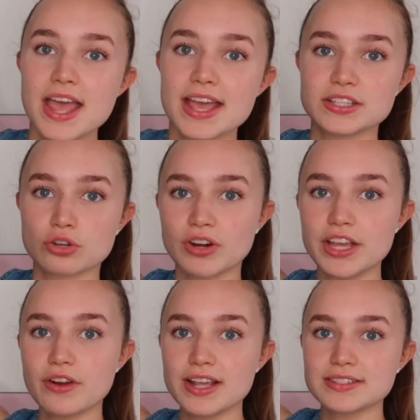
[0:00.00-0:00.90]
It's a
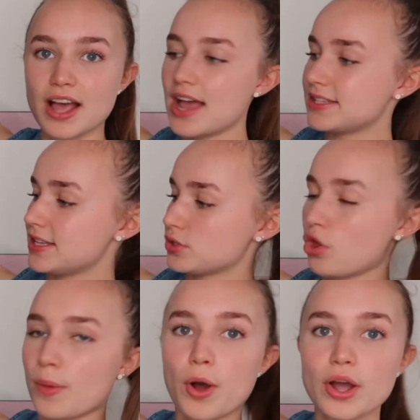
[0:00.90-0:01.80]
really great size. It's
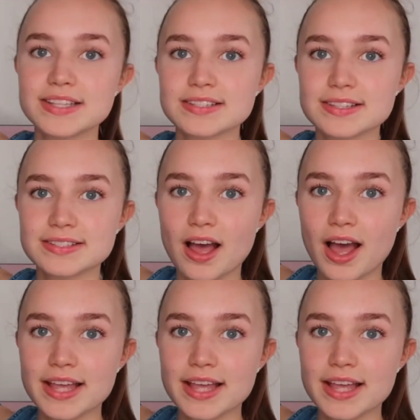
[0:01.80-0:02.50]
got the pockets in the side.